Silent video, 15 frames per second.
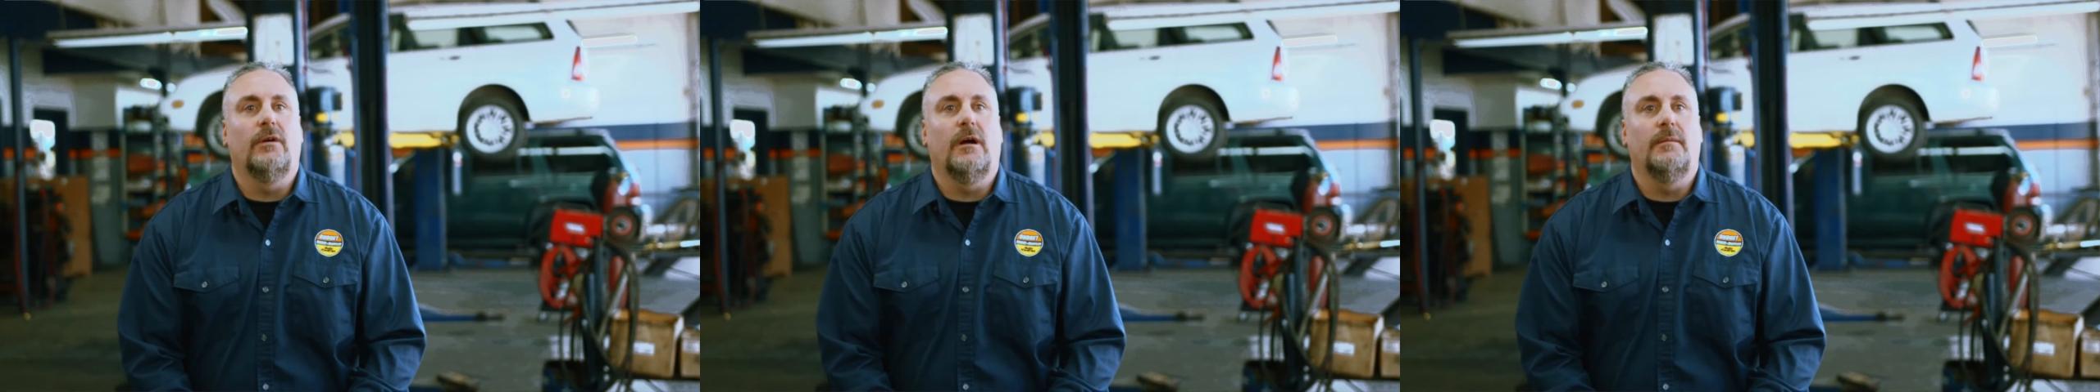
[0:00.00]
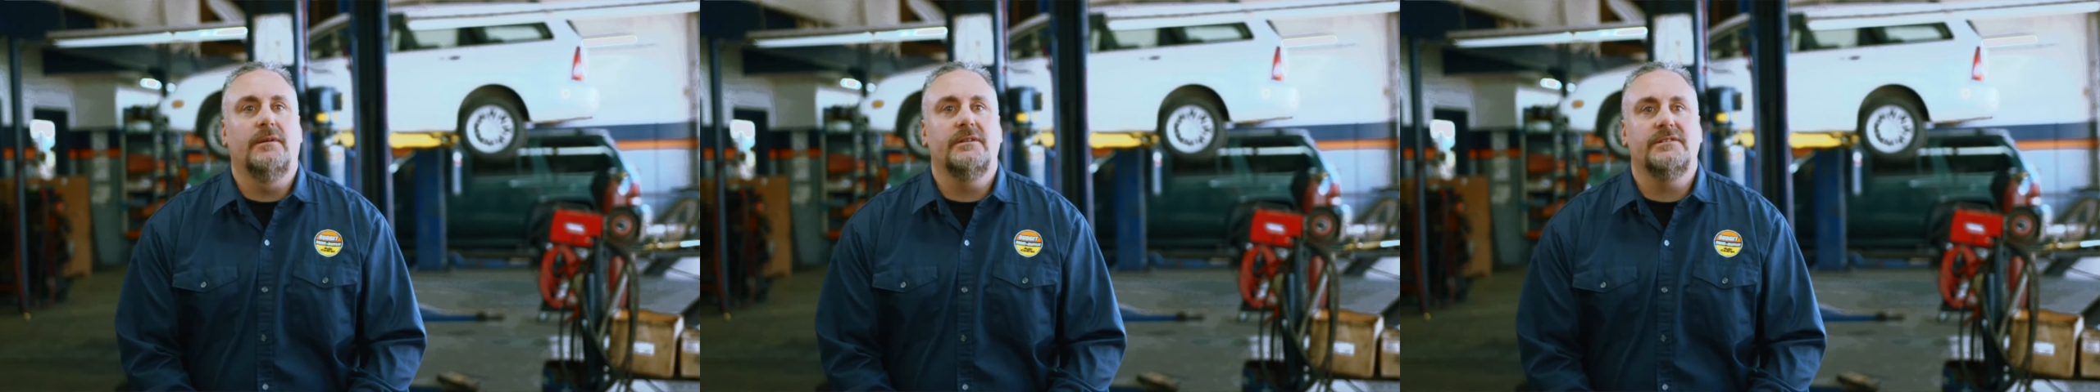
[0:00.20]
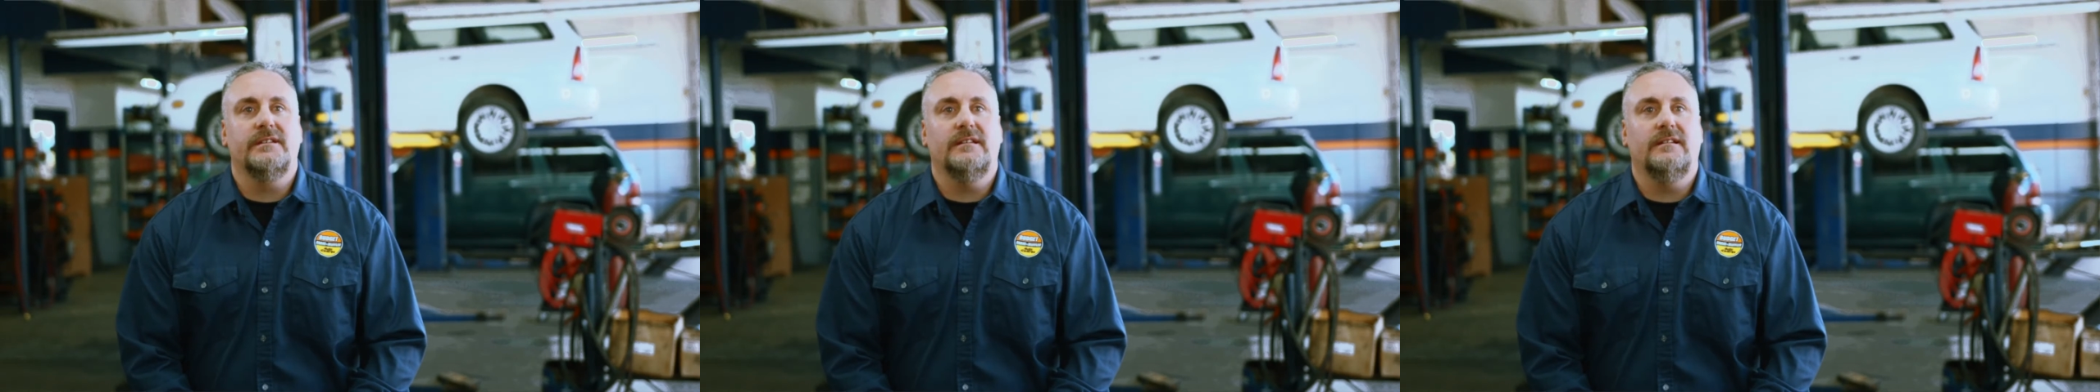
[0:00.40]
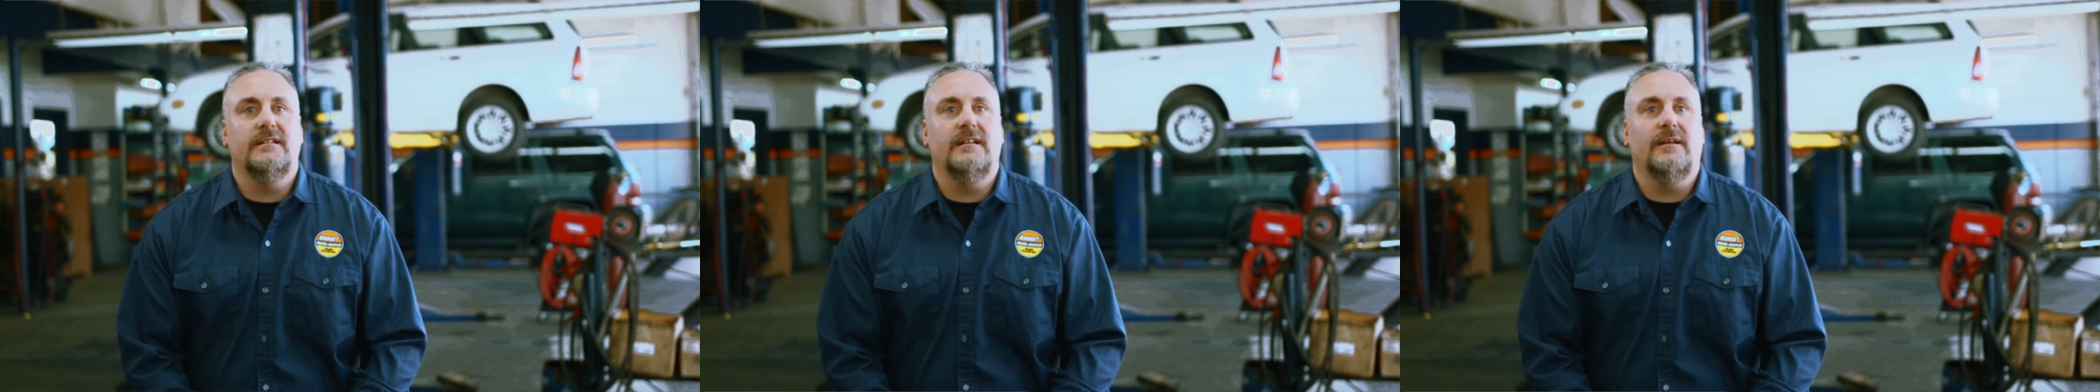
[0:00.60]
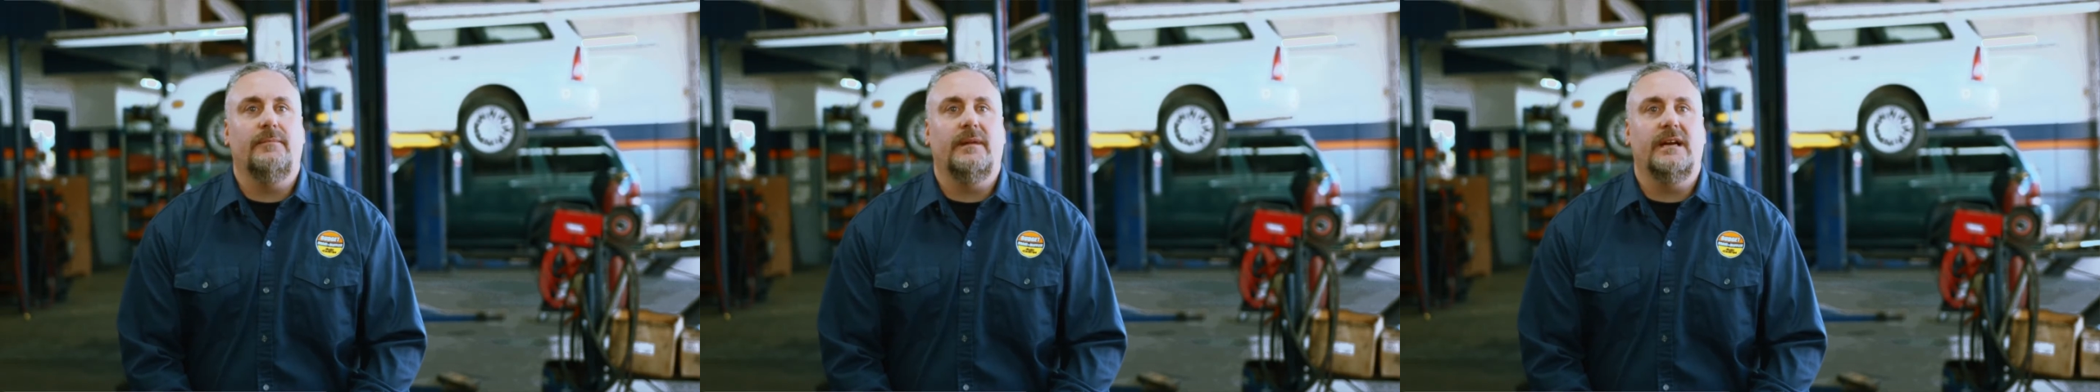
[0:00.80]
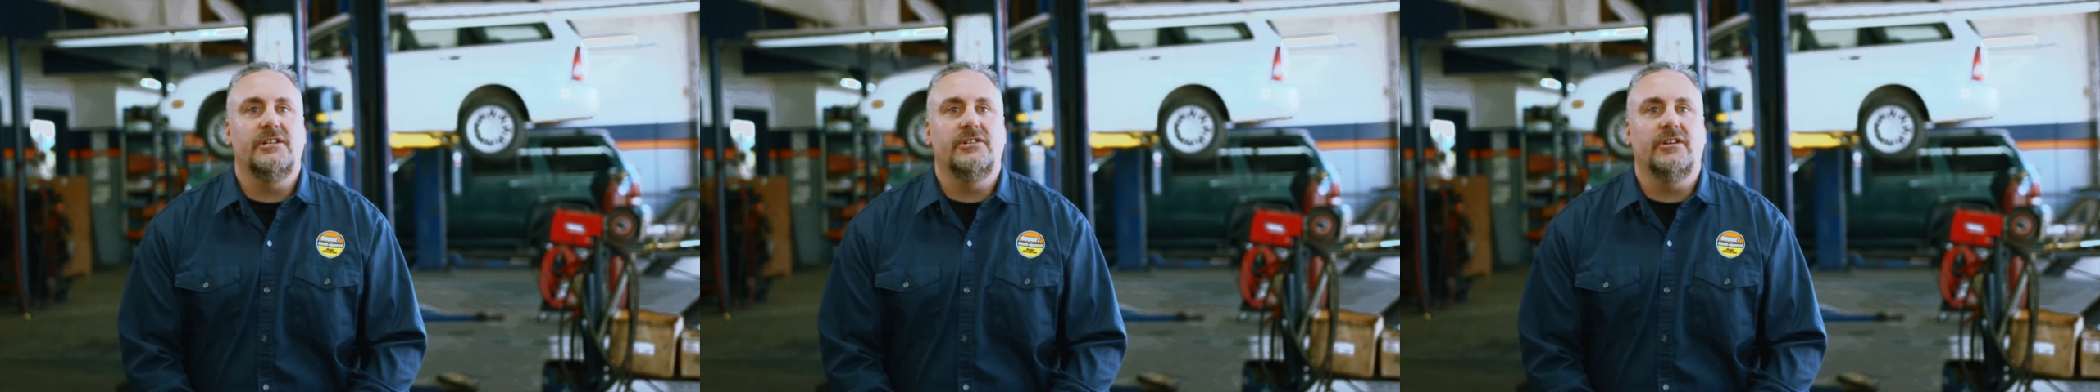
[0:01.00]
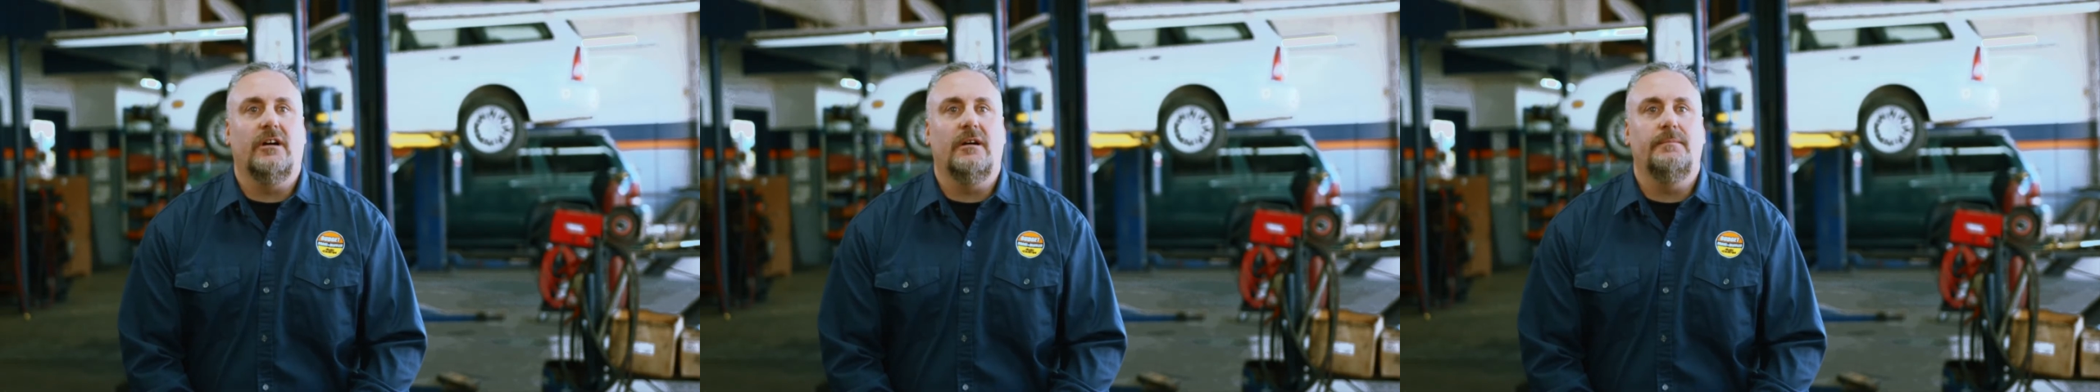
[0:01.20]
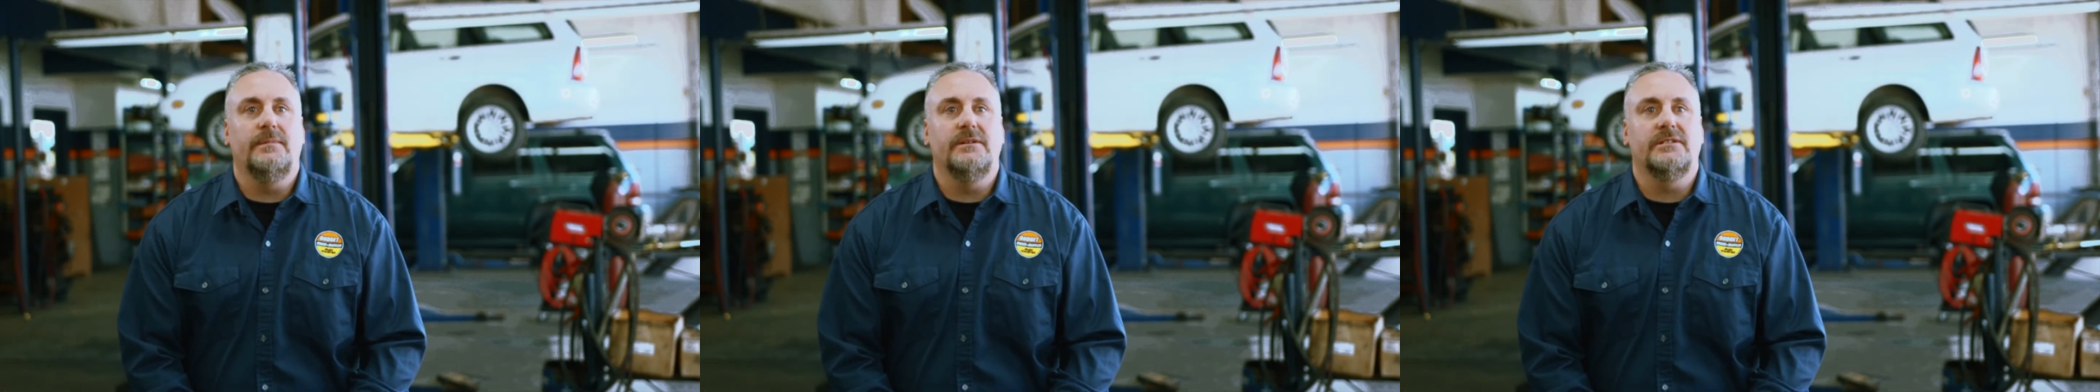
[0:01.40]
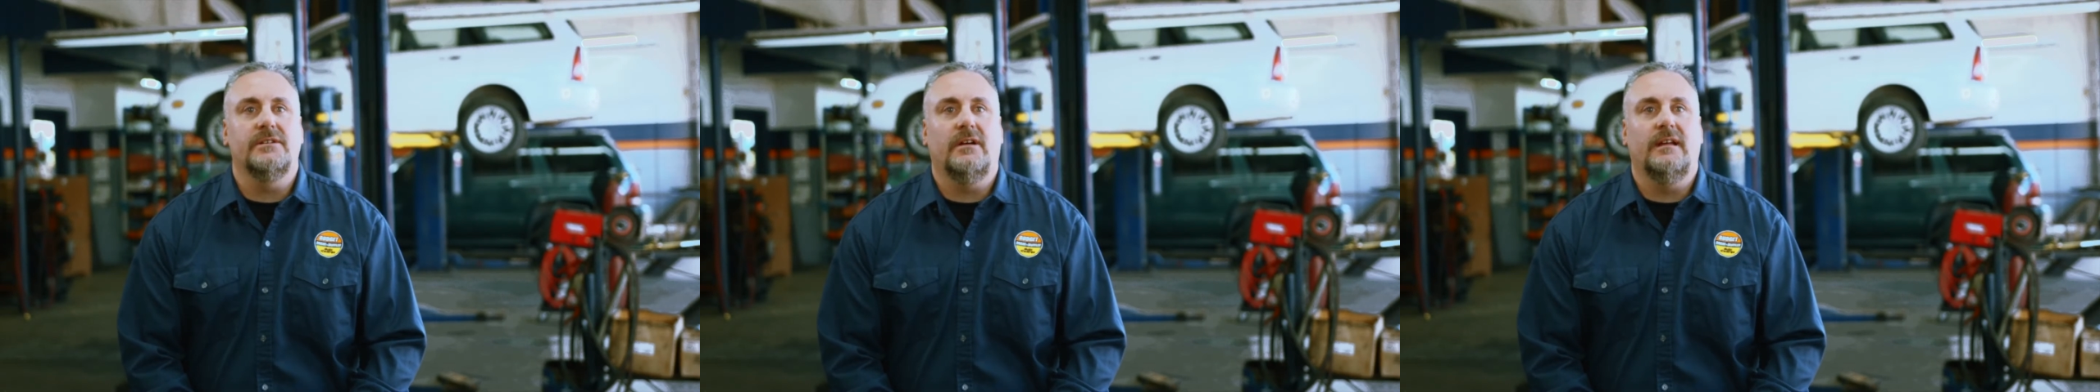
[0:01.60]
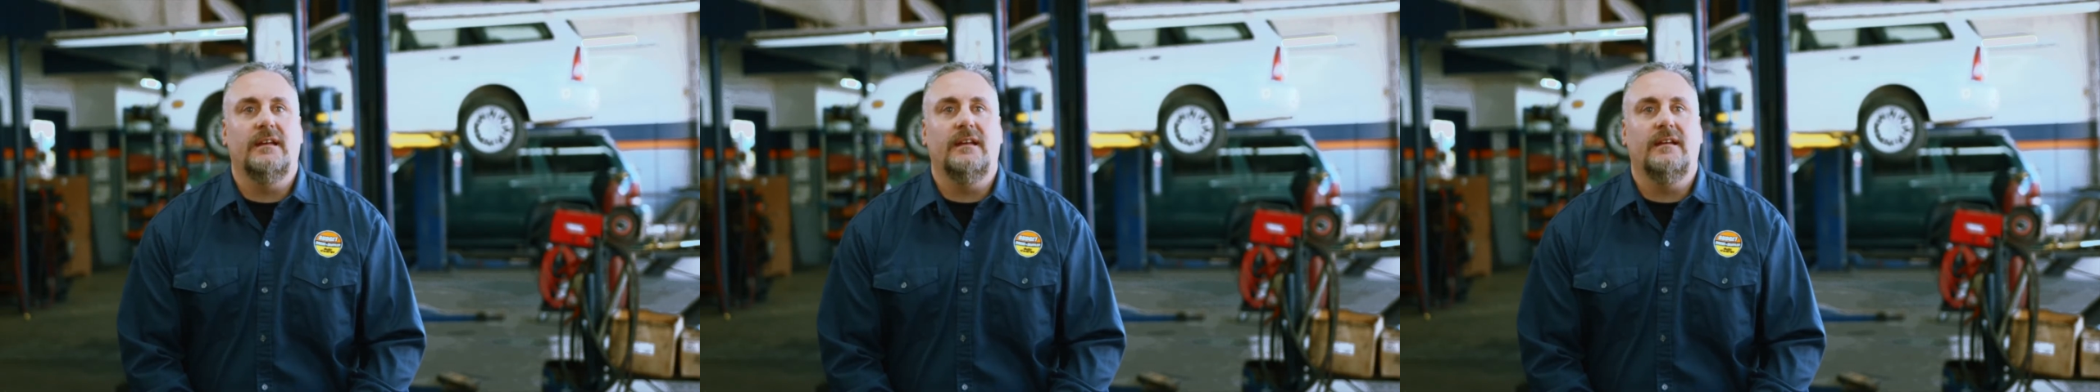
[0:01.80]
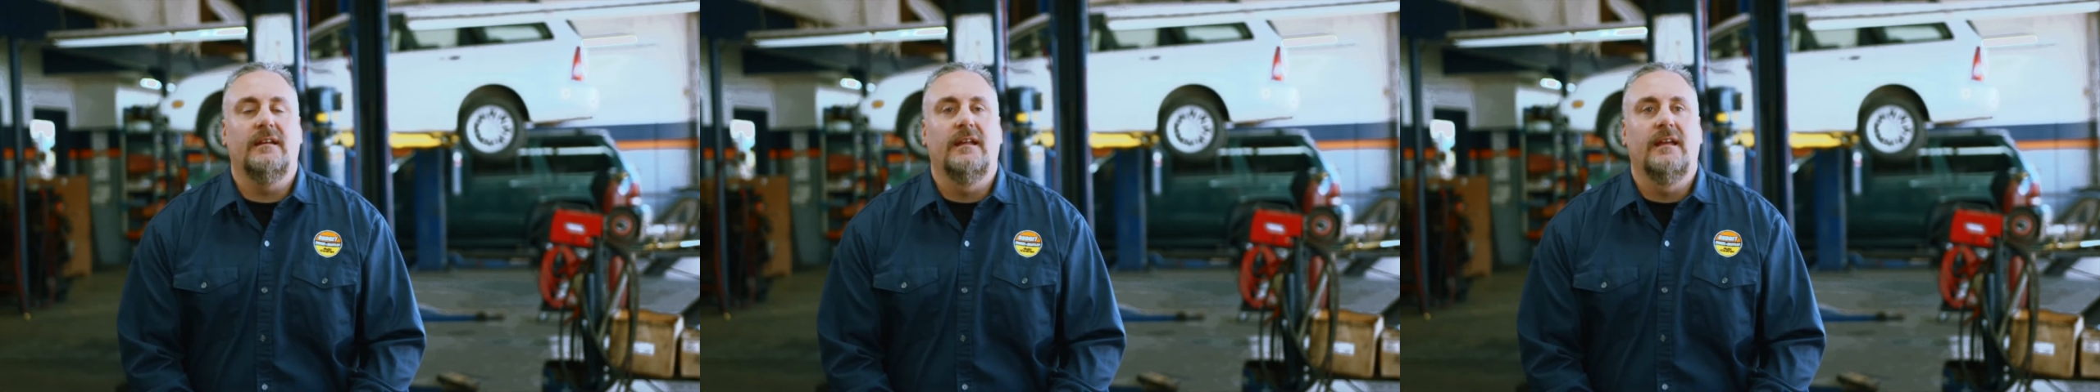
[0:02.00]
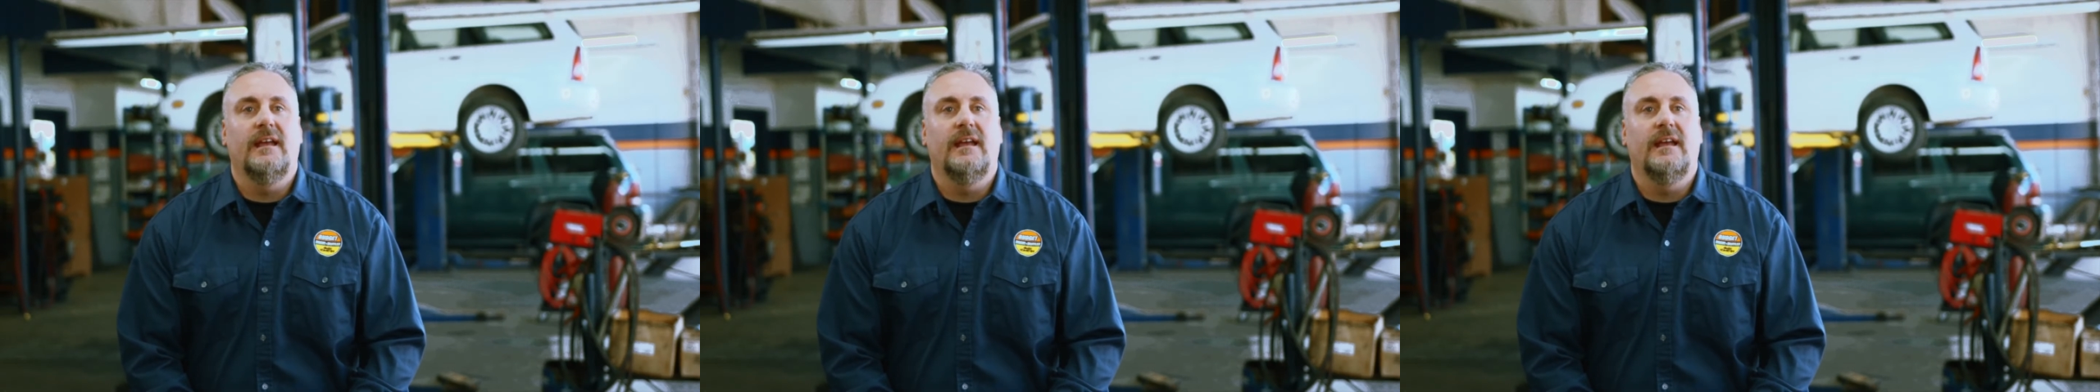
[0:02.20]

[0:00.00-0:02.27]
Robertson, and my shop is on